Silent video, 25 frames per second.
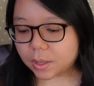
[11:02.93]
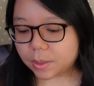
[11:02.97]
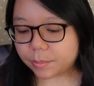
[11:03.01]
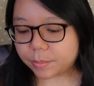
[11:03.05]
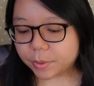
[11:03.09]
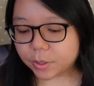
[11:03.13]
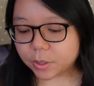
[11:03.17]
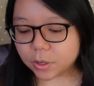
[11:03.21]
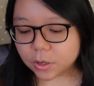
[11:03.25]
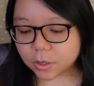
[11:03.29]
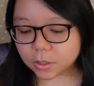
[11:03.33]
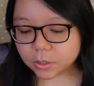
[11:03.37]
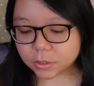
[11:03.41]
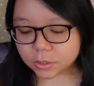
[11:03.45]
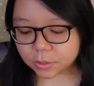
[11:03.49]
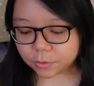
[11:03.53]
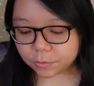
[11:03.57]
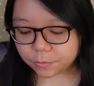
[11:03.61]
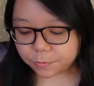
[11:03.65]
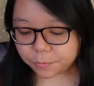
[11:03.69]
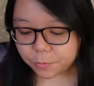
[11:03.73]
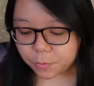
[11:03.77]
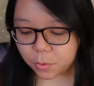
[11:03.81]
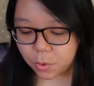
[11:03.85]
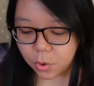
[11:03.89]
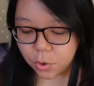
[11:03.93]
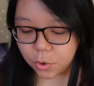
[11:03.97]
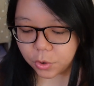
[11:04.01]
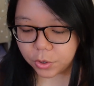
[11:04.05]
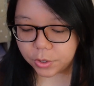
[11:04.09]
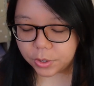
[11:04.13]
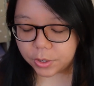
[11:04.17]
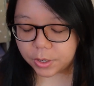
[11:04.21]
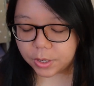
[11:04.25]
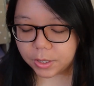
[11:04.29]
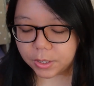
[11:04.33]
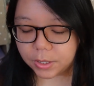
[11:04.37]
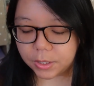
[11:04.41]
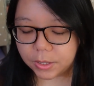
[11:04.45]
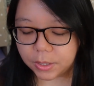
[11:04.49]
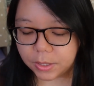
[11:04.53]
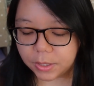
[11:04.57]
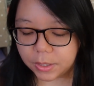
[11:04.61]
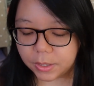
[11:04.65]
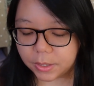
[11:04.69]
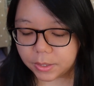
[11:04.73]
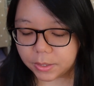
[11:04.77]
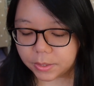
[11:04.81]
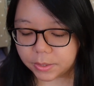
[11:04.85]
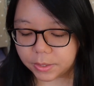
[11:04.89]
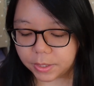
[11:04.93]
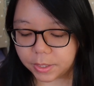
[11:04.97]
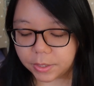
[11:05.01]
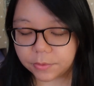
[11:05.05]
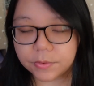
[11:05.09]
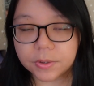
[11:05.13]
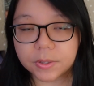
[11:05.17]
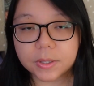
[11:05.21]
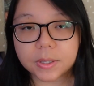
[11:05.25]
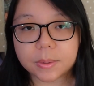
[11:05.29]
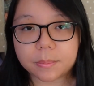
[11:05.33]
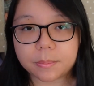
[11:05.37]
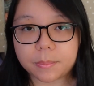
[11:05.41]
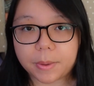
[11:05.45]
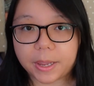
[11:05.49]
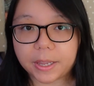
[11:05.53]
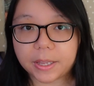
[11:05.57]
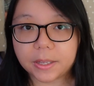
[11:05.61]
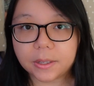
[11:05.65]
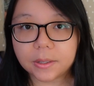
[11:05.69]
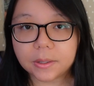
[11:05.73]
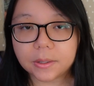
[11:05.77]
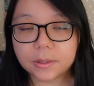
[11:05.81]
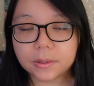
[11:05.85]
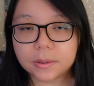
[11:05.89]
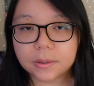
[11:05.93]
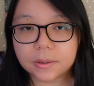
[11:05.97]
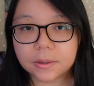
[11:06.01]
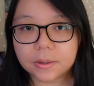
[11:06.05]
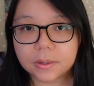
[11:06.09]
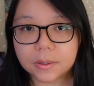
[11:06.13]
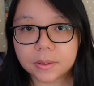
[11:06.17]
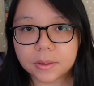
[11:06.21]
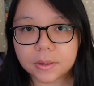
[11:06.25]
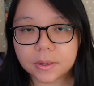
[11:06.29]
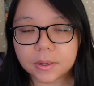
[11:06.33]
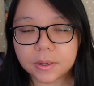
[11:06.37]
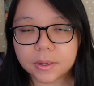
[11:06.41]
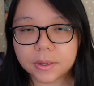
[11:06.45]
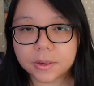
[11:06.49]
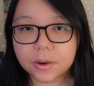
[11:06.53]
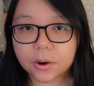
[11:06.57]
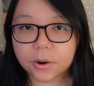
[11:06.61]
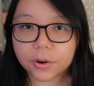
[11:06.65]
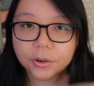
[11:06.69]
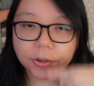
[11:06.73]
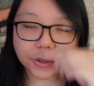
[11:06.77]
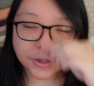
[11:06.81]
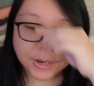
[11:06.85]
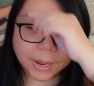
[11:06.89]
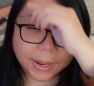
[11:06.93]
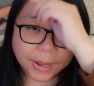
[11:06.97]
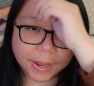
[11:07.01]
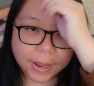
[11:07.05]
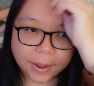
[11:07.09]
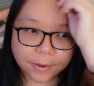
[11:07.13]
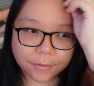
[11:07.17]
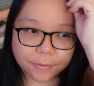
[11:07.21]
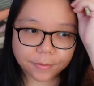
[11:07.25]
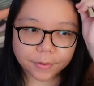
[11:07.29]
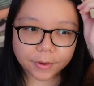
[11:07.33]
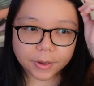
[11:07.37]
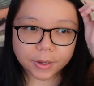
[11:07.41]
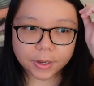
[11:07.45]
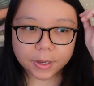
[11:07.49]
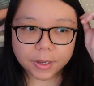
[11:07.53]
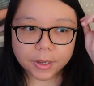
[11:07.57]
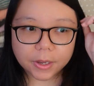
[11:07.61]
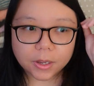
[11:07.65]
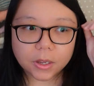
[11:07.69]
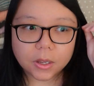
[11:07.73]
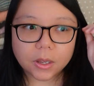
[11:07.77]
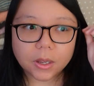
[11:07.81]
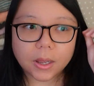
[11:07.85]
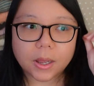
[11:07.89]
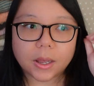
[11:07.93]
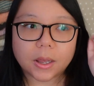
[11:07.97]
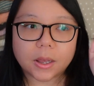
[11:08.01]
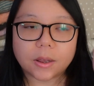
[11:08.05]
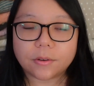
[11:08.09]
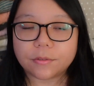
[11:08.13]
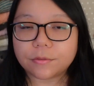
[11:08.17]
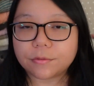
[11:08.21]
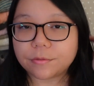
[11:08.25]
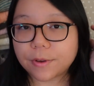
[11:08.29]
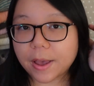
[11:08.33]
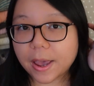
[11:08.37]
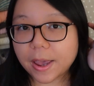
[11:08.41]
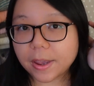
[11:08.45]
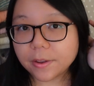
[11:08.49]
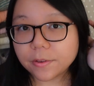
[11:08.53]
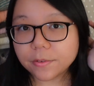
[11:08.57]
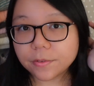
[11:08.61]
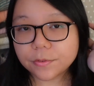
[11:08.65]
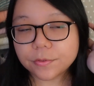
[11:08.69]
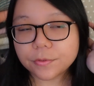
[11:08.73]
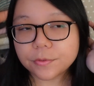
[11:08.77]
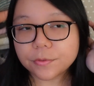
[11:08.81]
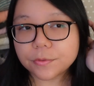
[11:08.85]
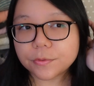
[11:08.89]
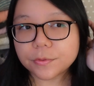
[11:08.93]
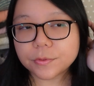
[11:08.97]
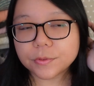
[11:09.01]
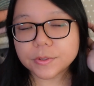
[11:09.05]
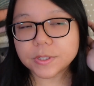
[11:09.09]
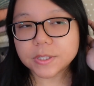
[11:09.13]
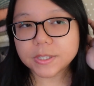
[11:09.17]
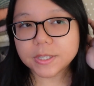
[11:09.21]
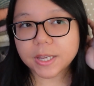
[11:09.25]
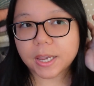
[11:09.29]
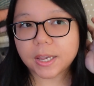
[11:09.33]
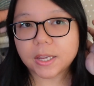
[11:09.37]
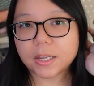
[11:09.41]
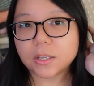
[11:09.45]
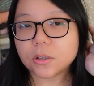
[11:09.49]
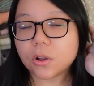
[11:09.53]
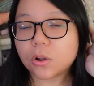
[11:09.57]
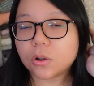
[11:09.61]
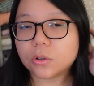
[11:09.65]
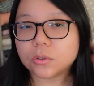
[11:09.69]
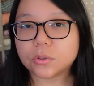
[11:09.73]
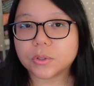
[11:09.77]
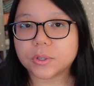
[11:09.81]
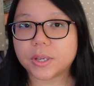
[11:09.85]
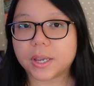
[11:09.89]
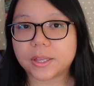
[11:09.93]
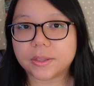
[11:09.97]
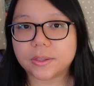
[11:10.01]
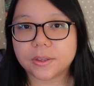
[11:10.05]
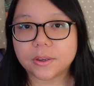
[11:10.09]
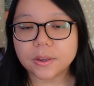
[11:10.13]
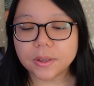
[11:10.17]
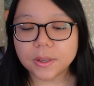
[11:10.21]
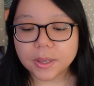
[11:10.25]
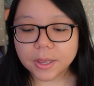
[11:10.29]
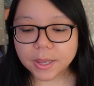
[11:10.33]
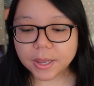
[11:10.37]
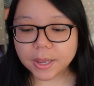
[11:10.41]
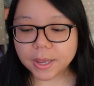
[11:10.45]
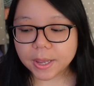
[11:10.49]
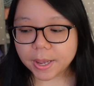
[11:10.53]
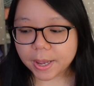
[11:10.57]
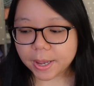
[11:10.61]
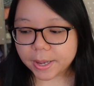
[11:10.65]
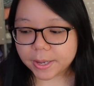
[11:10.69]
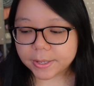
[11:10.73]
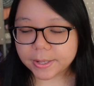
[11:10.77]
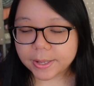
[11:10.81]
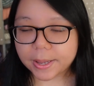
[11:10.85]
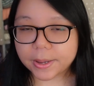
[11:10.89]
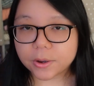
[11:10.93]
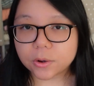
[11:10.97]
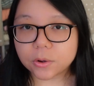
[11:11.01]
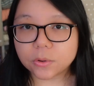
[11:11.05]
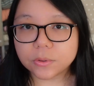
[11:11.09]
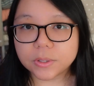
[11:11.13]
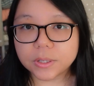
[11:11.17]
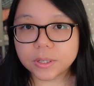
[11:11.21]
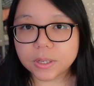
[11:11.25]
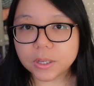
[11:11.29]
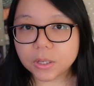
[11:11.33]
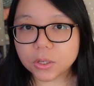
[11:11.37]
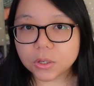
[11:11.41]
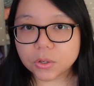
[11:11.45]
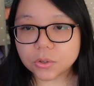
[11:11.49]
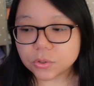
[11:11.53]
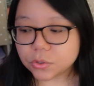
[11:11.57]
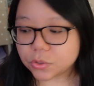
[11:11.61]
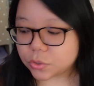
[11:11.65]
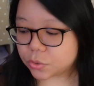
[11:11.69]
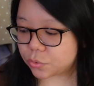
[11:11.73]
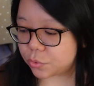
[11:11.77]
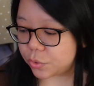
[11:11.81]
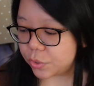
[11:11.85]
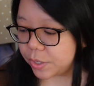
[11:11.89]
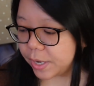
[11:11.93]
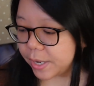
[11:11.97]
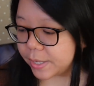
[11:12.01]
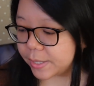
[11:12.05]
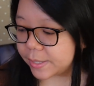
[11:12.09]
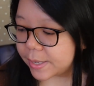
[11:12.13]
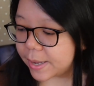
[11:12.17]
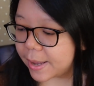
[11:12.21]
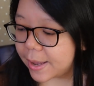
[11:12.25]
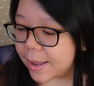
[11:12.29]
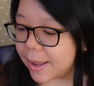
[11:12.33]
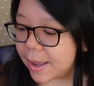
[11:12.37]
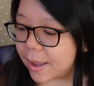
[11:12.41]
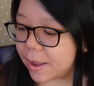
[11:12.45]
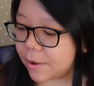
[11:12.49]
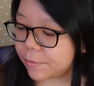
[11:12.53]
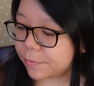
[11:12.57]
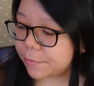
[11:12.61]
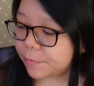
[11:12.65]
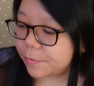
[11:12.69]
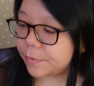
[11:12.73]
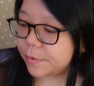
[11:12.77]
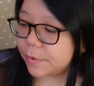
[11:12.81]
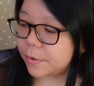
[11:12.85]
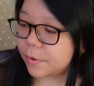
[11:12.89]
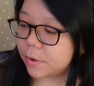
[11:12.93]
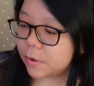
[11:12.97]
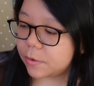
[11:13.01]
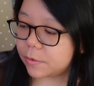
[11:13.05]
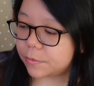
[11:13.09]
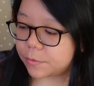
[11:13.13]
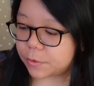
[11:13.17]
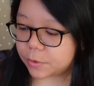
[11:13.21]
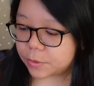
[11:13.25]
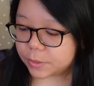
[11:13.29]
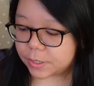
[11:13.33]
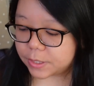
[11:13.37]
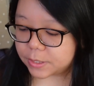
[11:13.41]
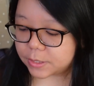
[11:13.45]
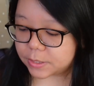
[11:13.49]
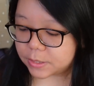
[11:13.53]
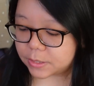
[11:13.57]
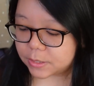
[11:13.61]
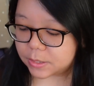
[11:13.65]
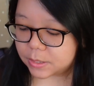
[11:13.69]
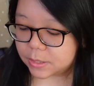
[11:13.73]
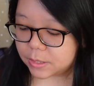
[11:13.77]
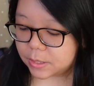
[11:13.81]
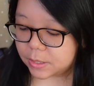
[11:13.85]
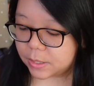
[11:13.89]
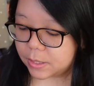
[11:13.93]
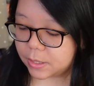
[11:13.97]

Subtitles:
because for even the main yarn I have 5 skein altogether, and I only use 3.5 for this